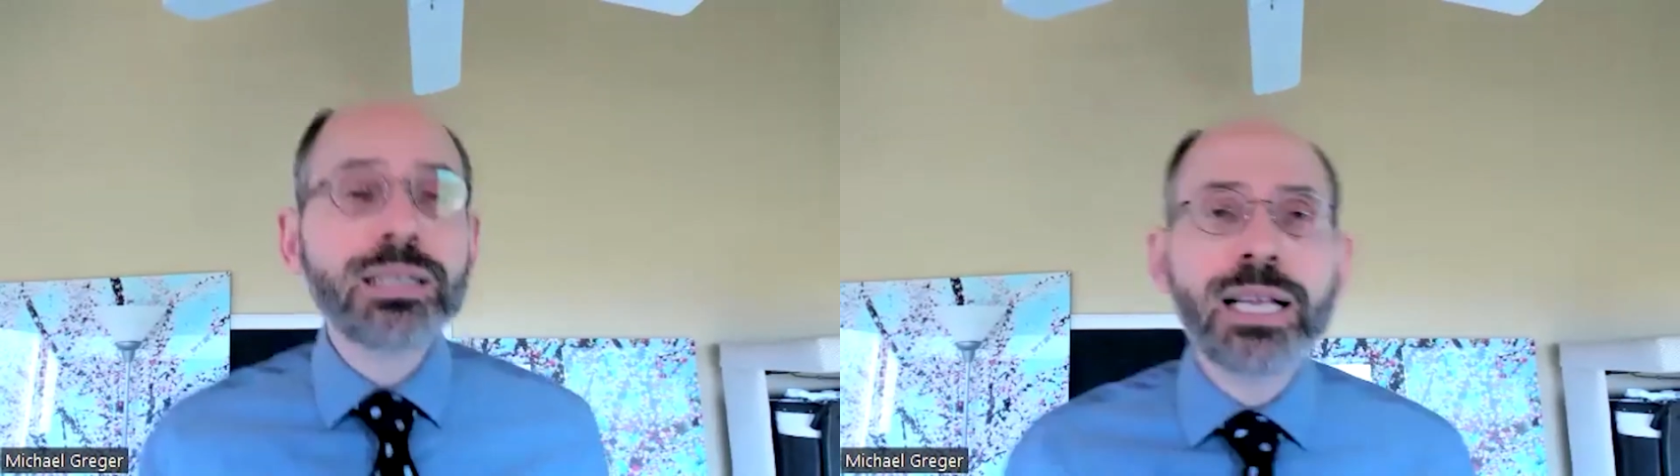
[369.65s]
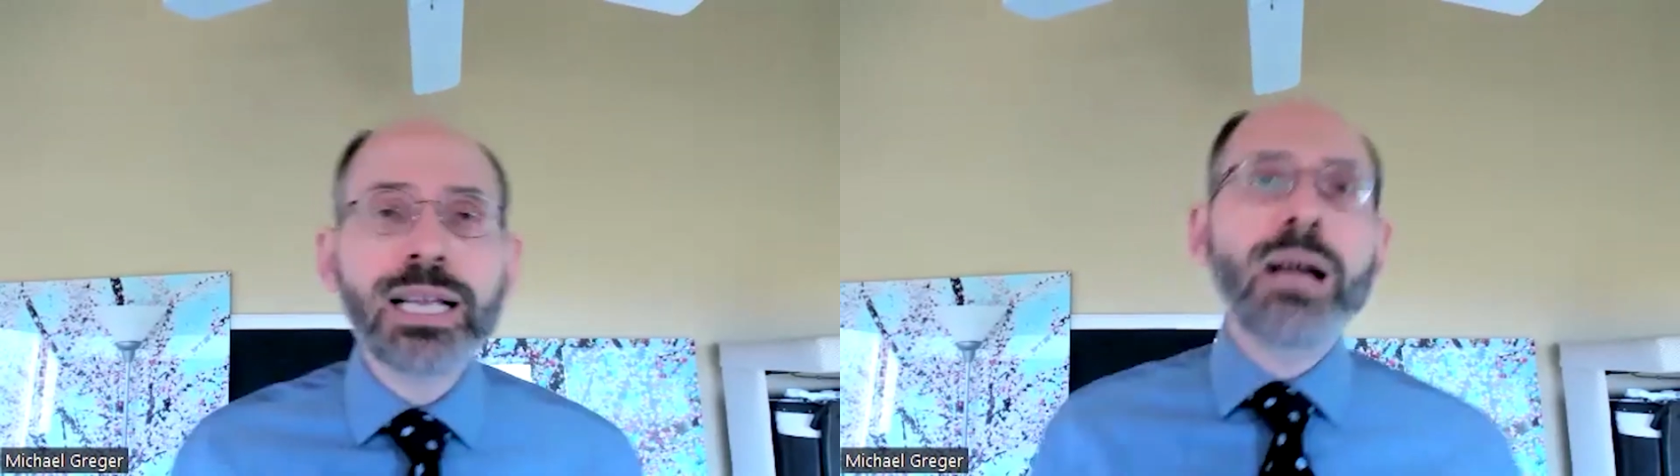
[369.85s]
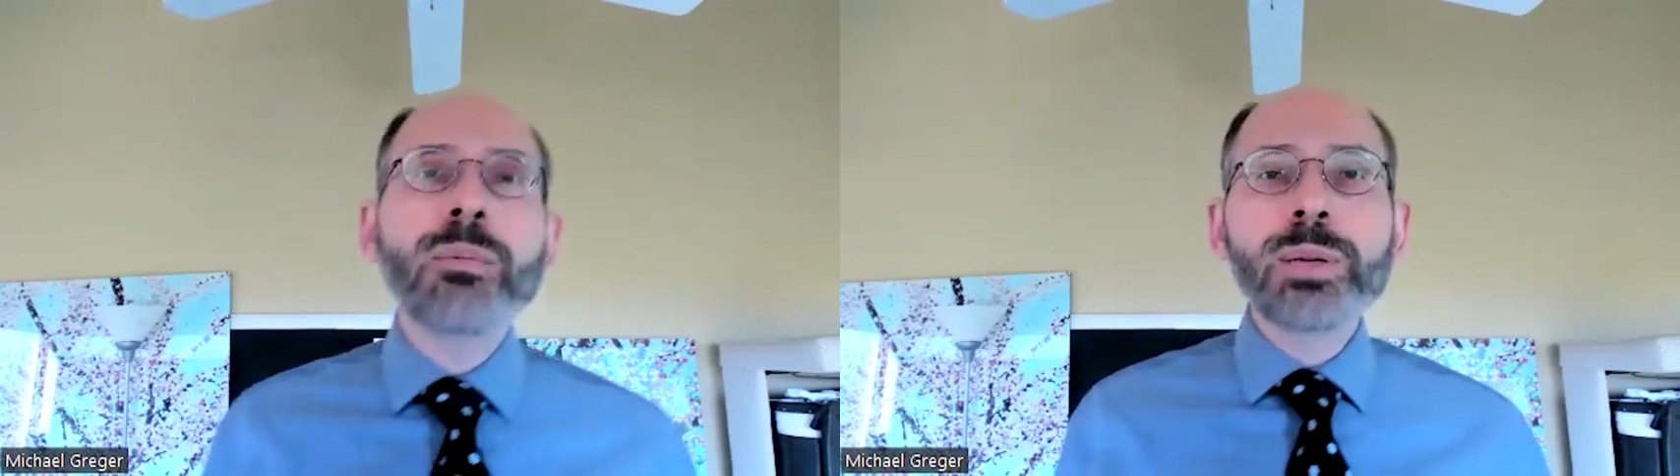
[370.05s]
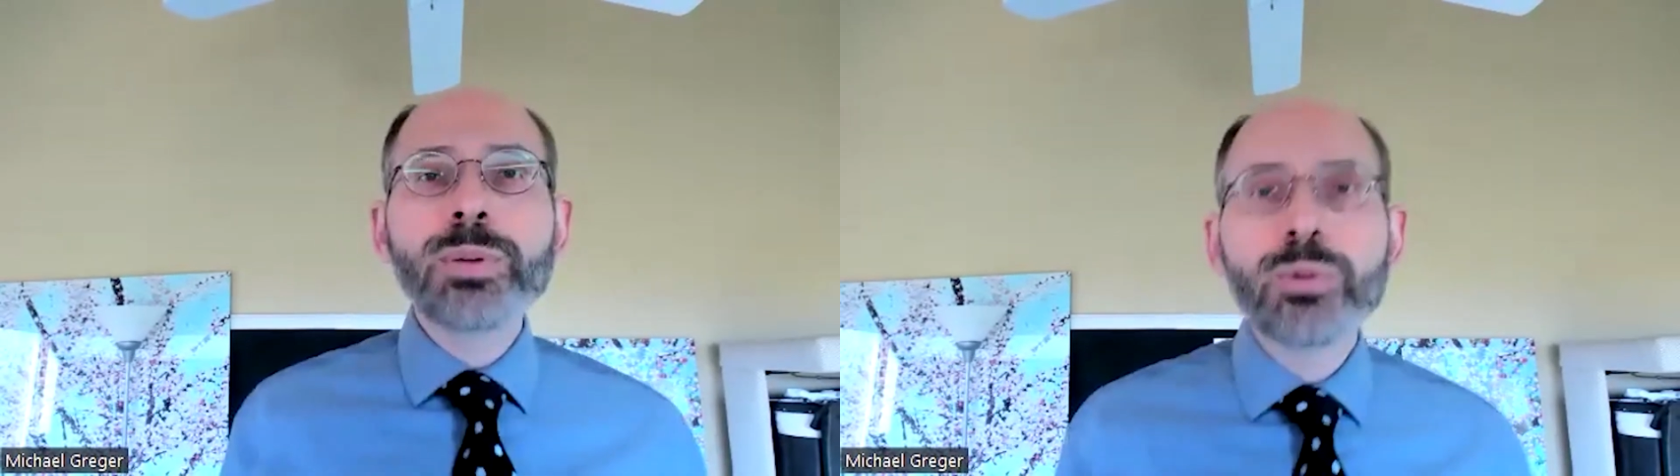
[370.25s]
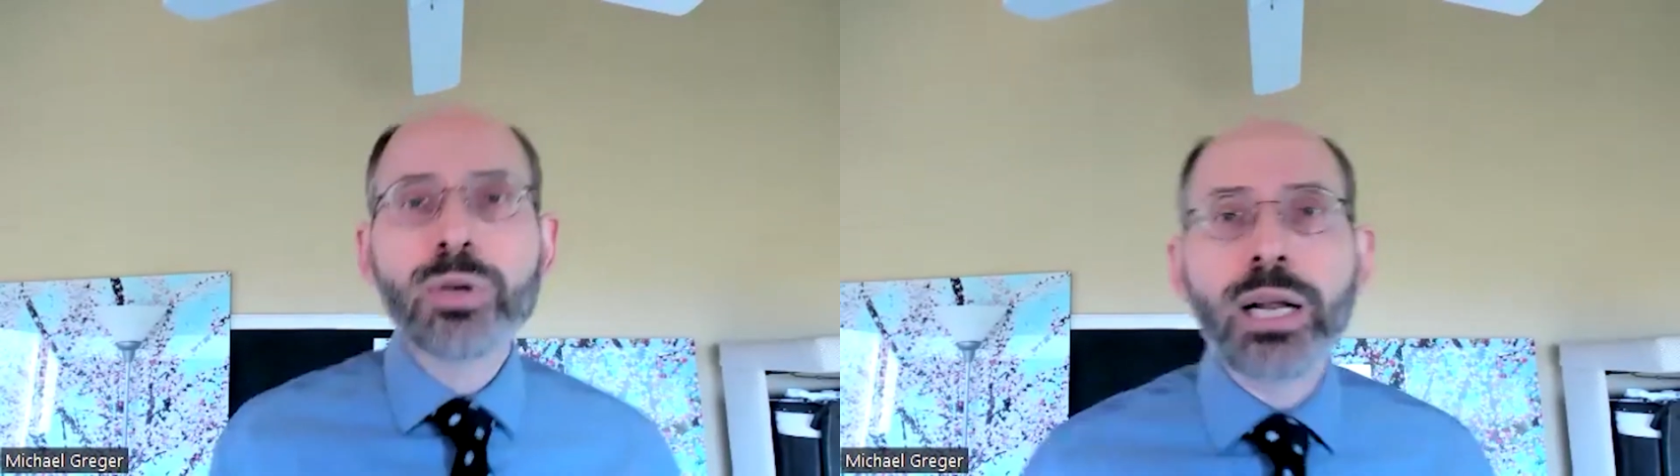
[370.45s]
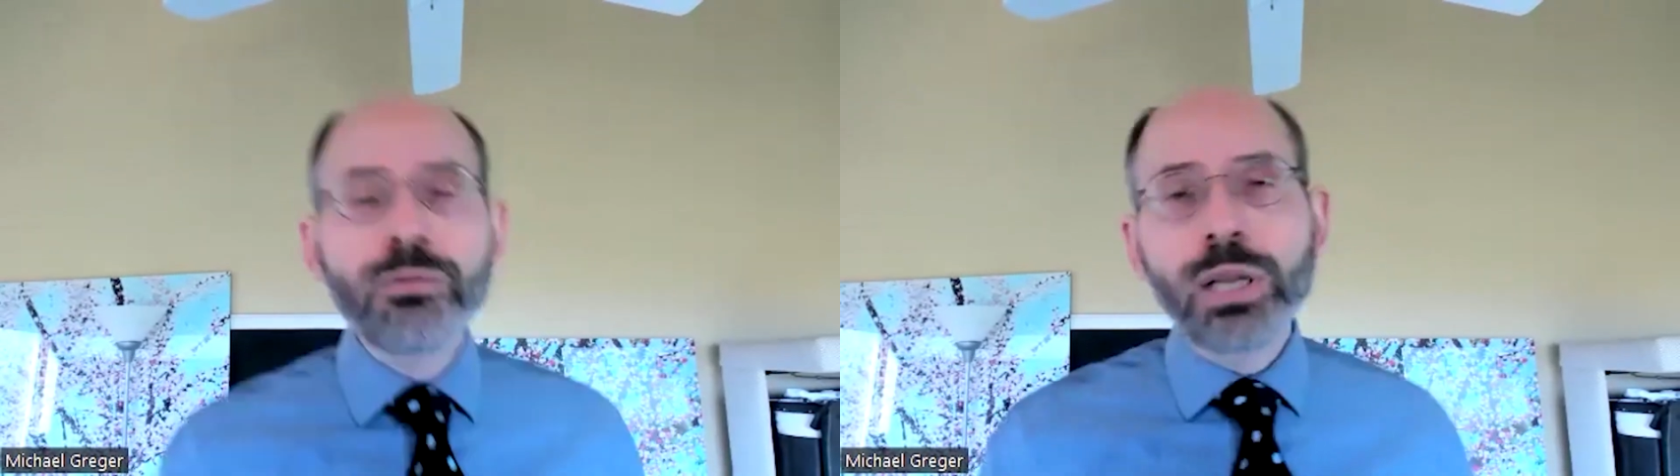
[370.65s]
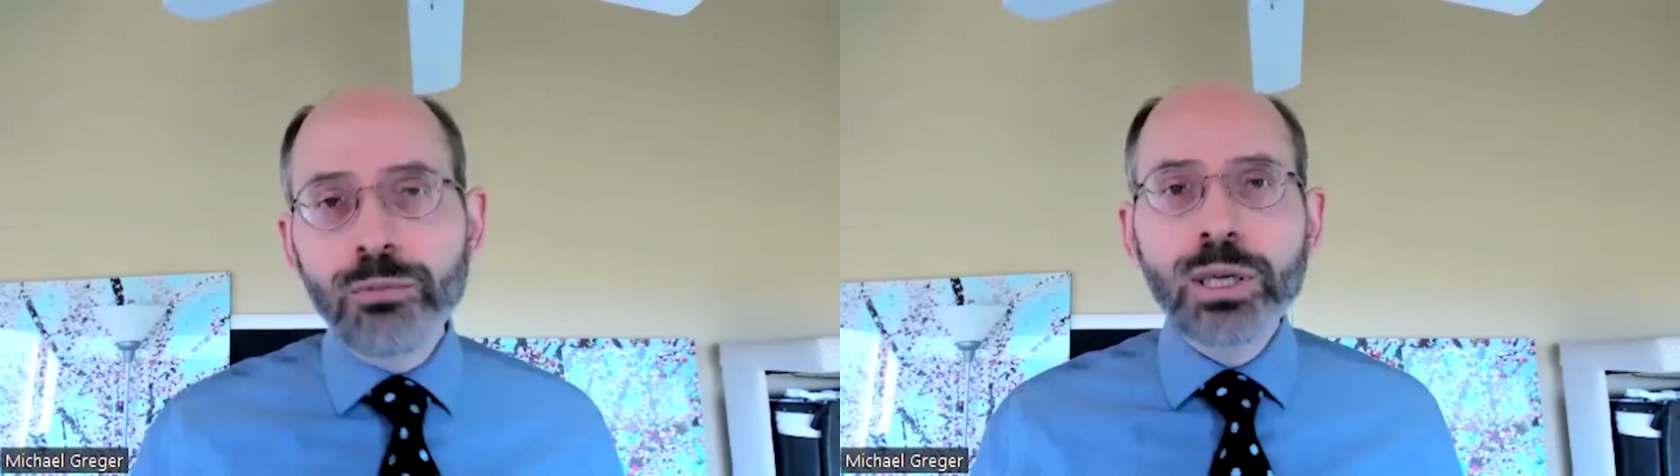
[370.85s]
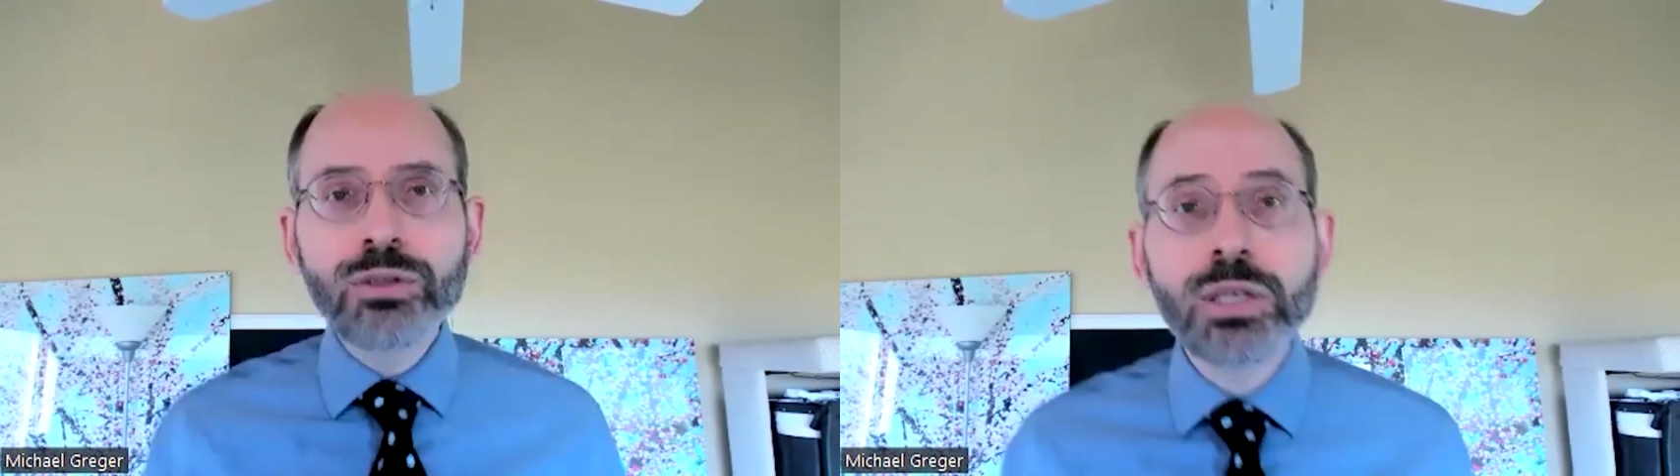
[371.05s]
how many people could I really reach
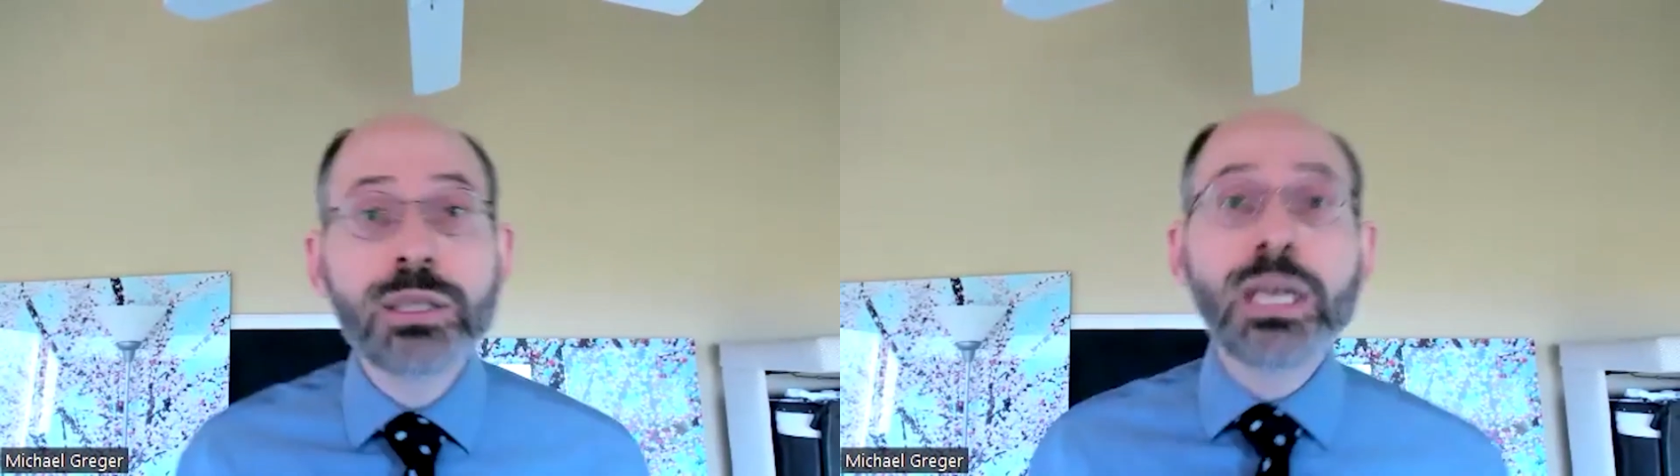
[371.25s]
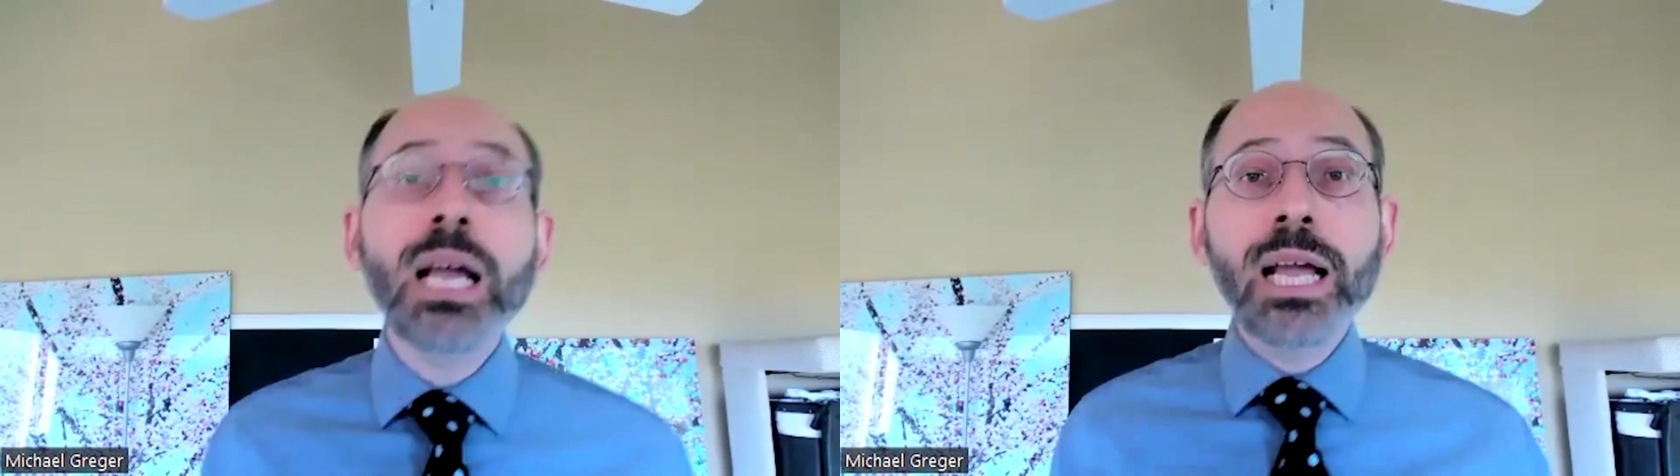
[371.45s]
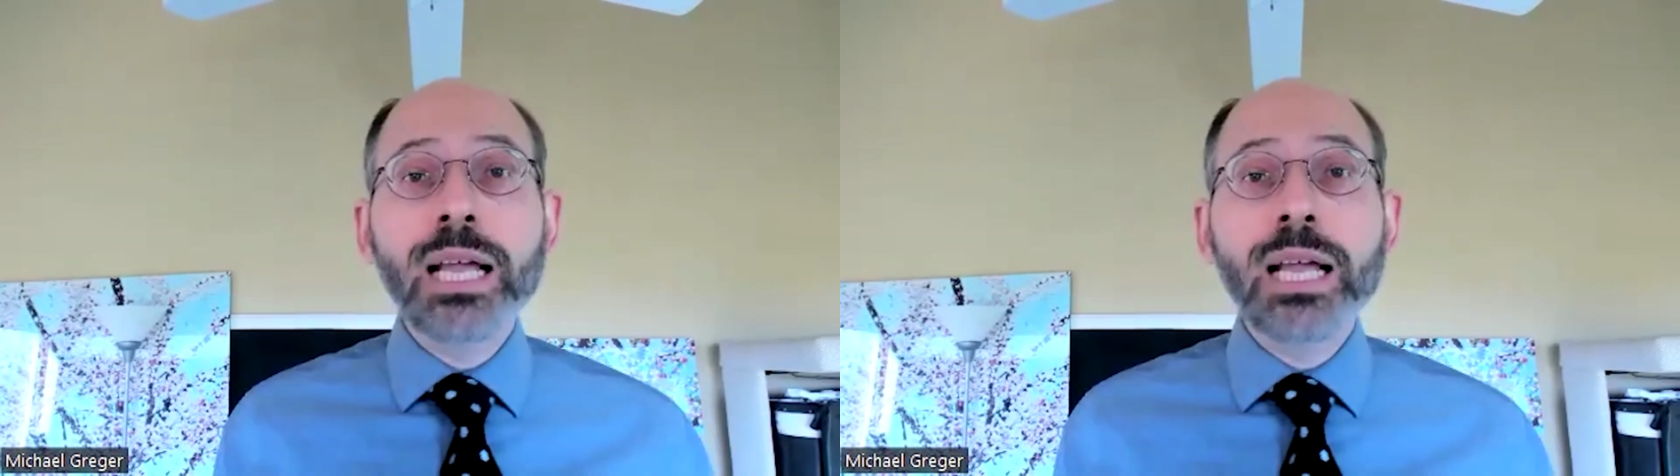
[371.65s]
in a day